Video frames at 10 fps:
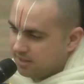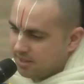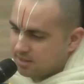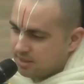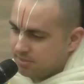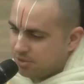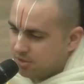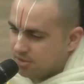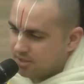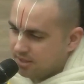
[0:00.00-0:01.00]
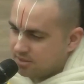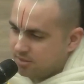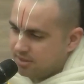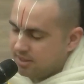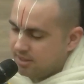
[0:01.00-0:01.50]
Last time the doctor said it's
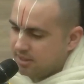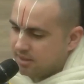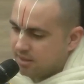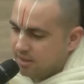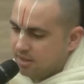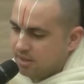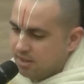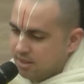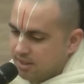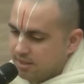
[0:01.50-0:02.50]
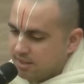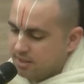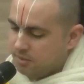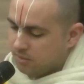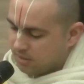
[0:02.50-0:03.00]
only a headache. And
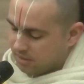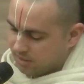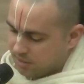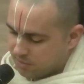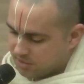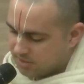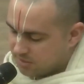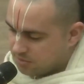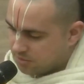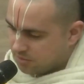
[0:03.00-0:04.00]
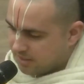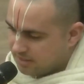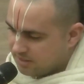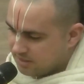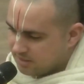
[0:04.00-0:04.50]
then he was
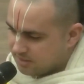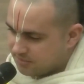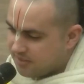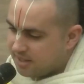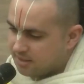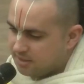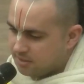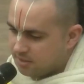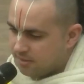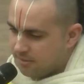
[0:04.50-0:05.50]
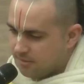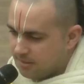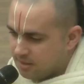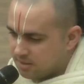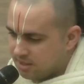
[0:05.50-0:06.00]
writing this file
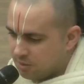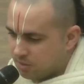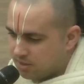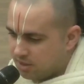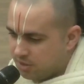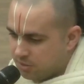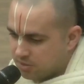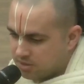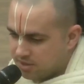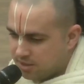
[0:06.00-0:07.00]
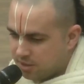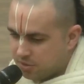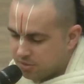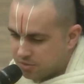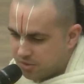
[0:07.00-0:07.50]
saying what he used and said, did he
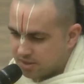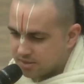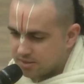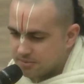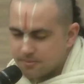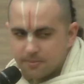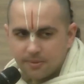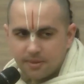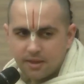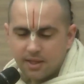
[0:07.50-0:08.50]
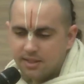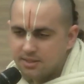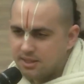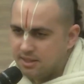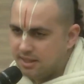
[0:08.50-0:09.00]
use drugs? And he
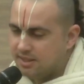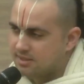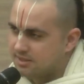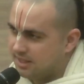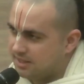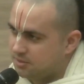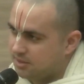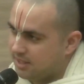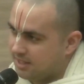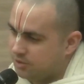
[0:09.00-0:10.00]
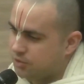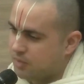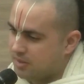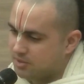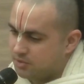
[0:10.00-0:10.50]
said, yes, yesterday I had to
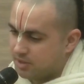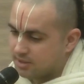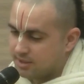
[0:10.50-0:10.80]
try with drugs.